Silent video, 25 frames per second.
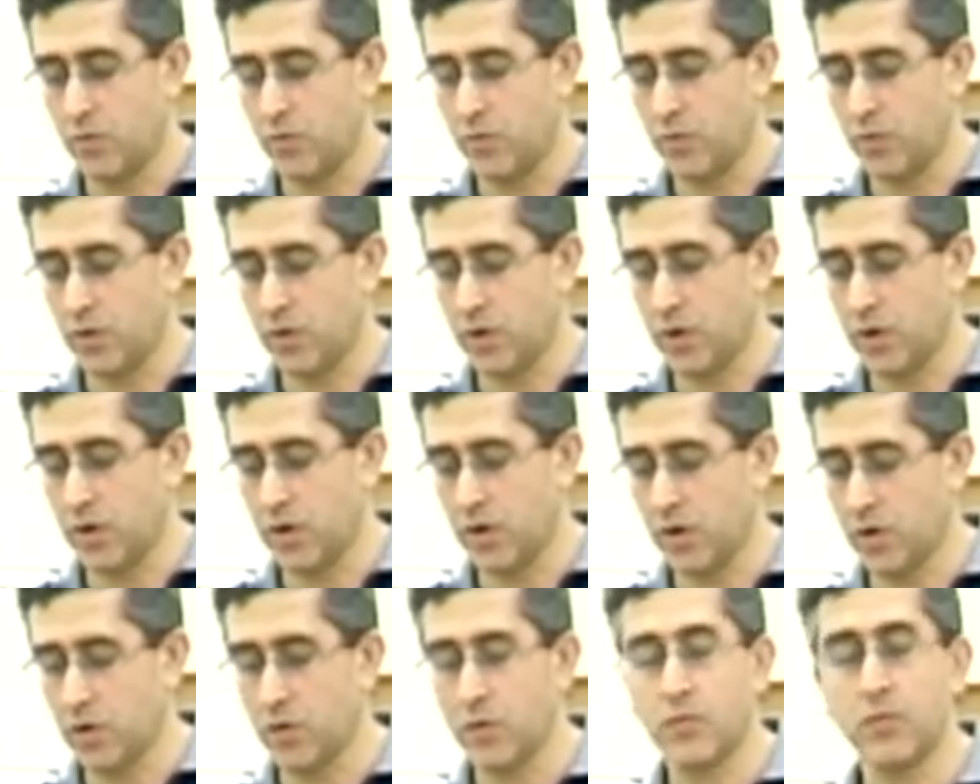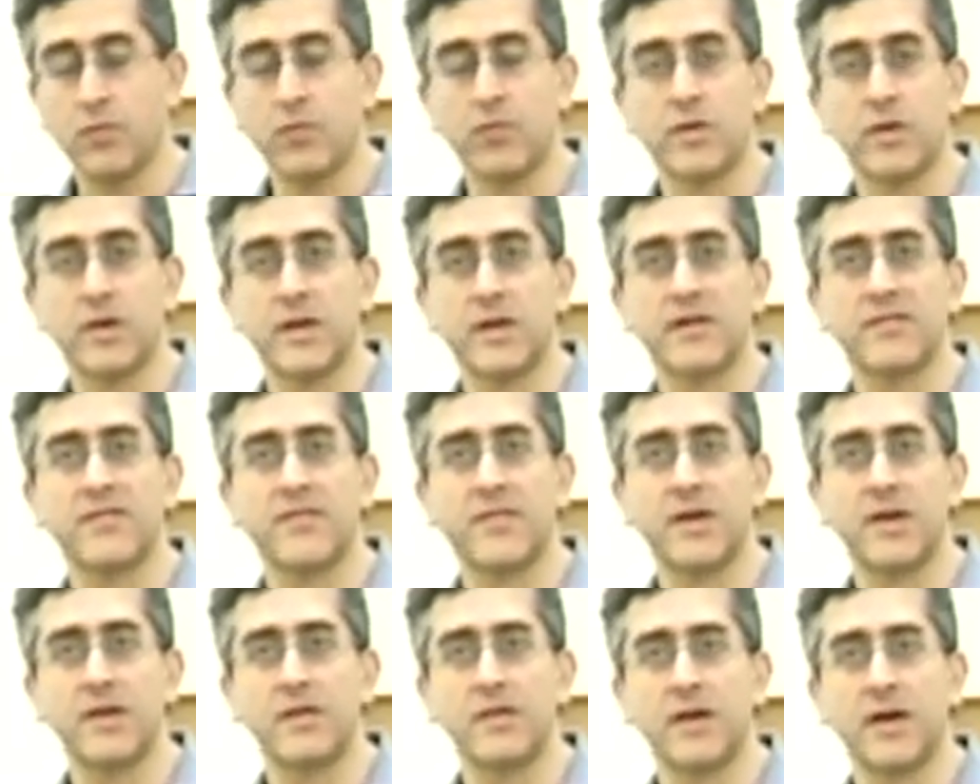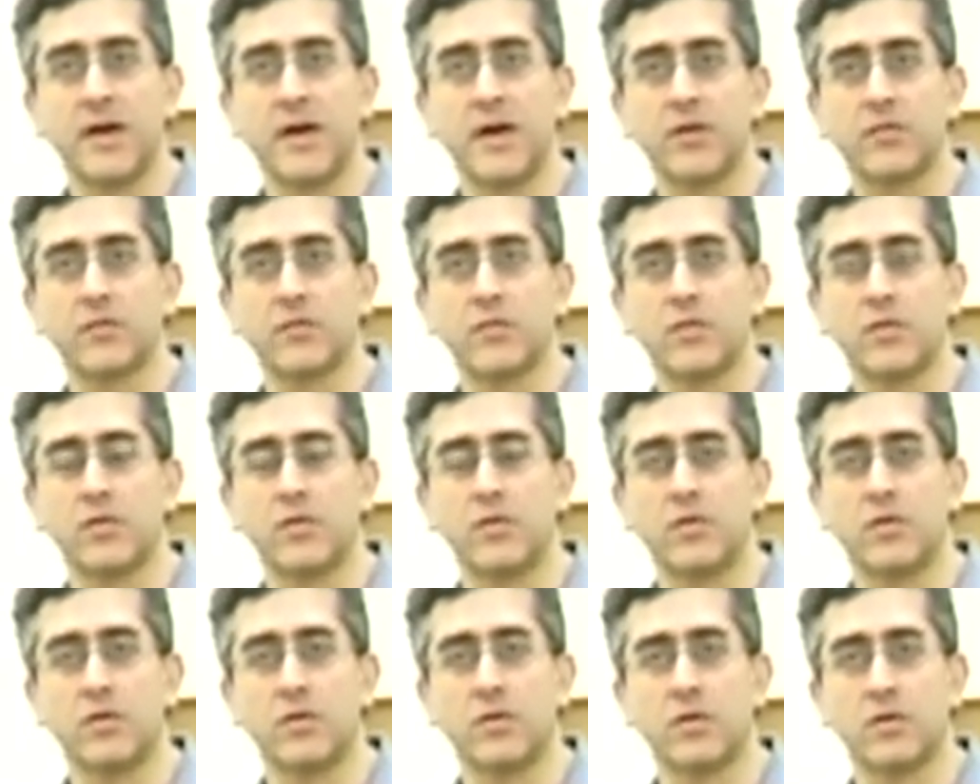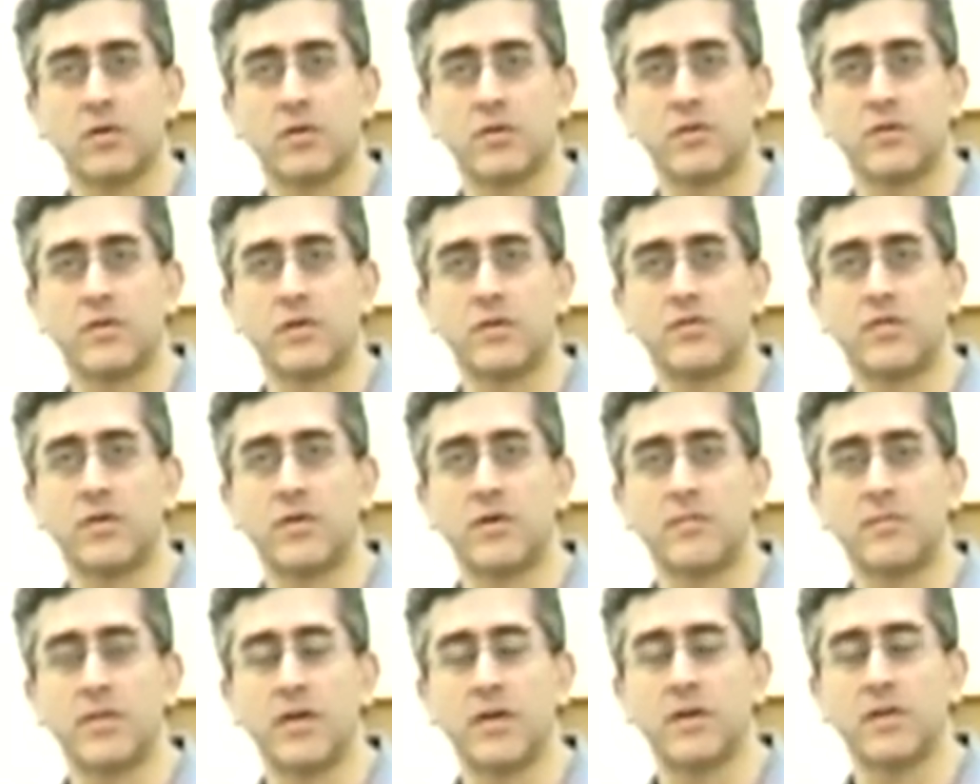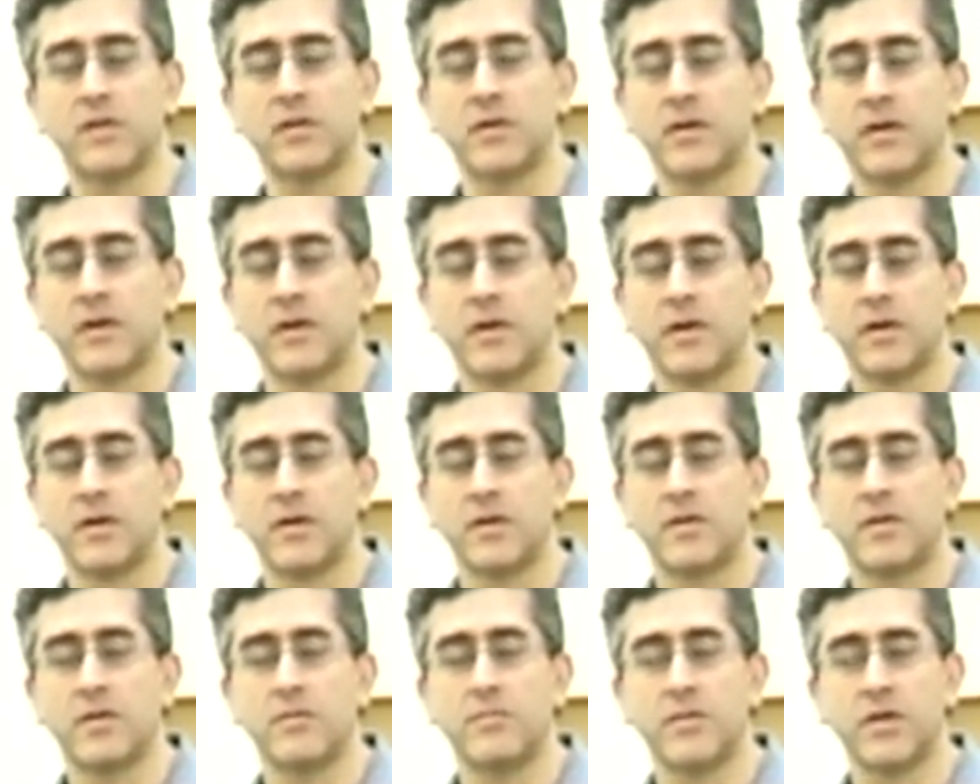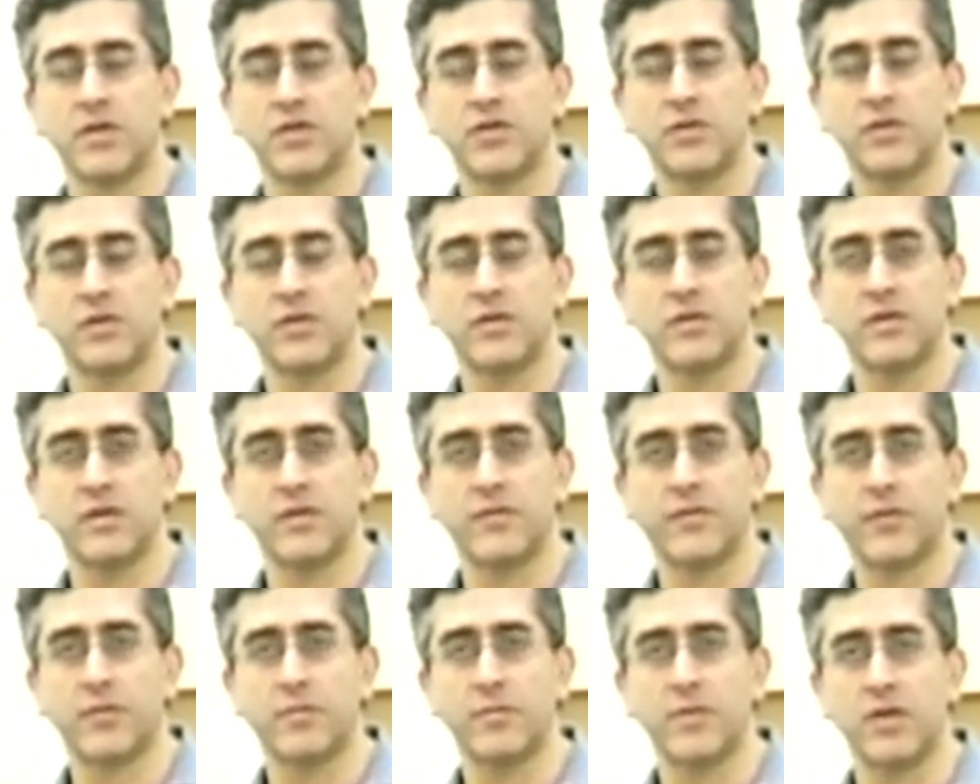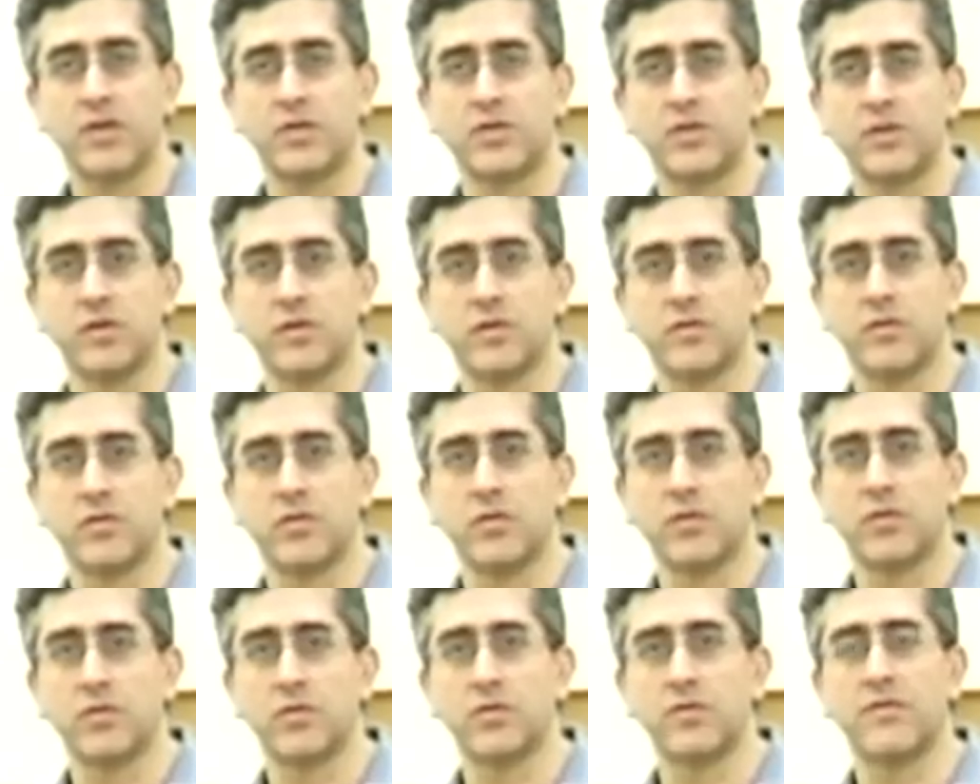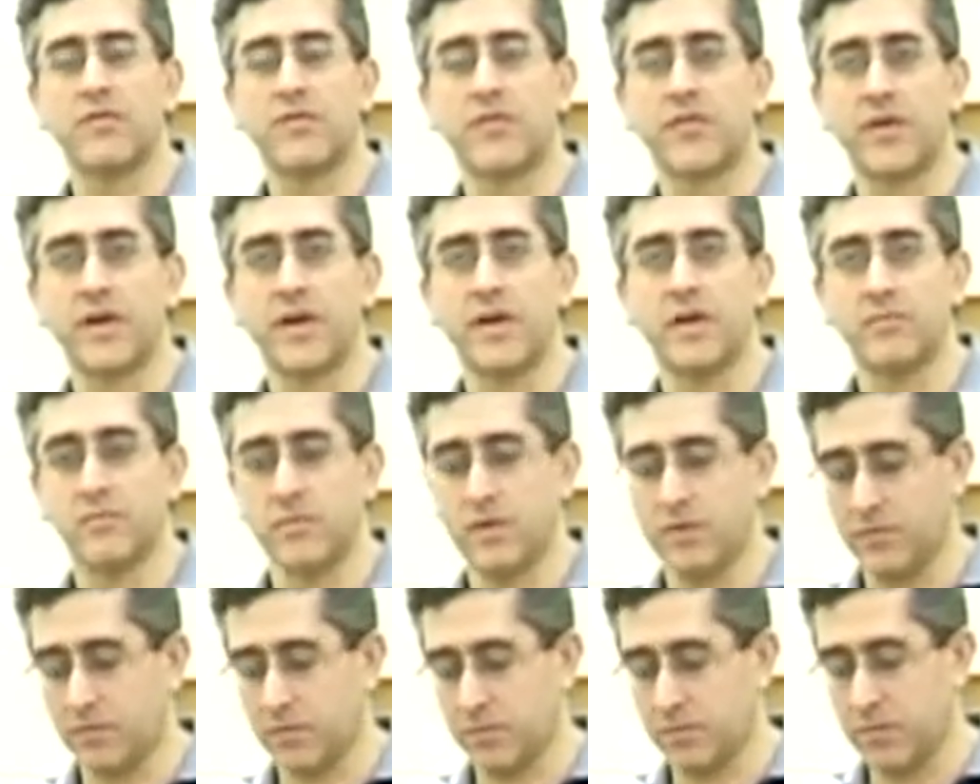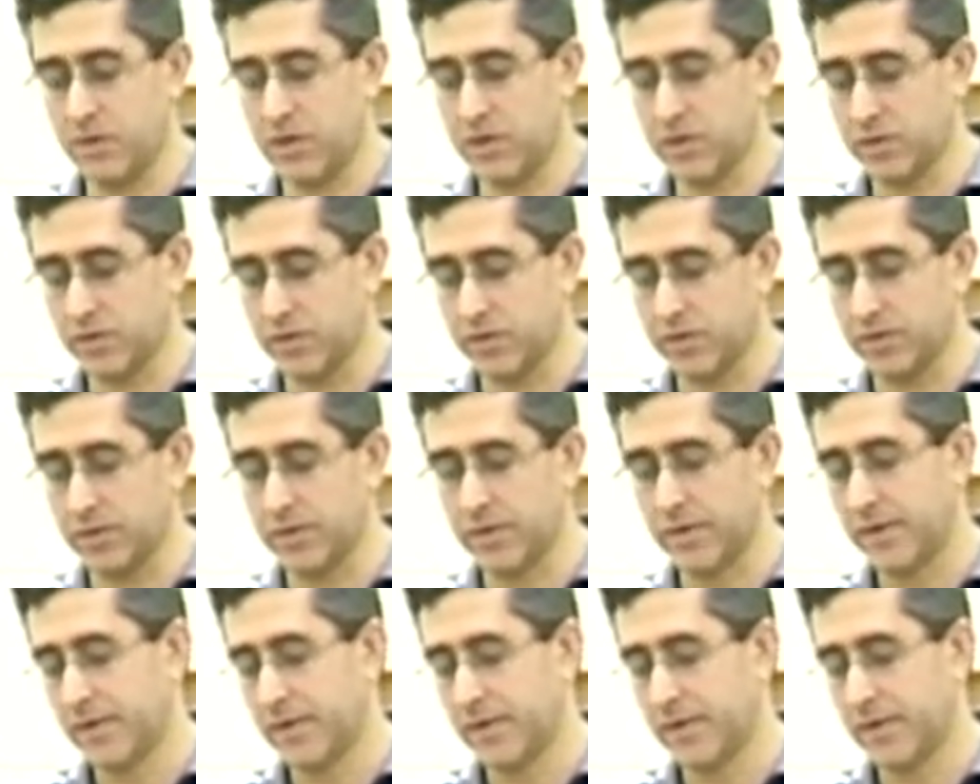we're going to find out or determine the machine deformation or the frame deformation.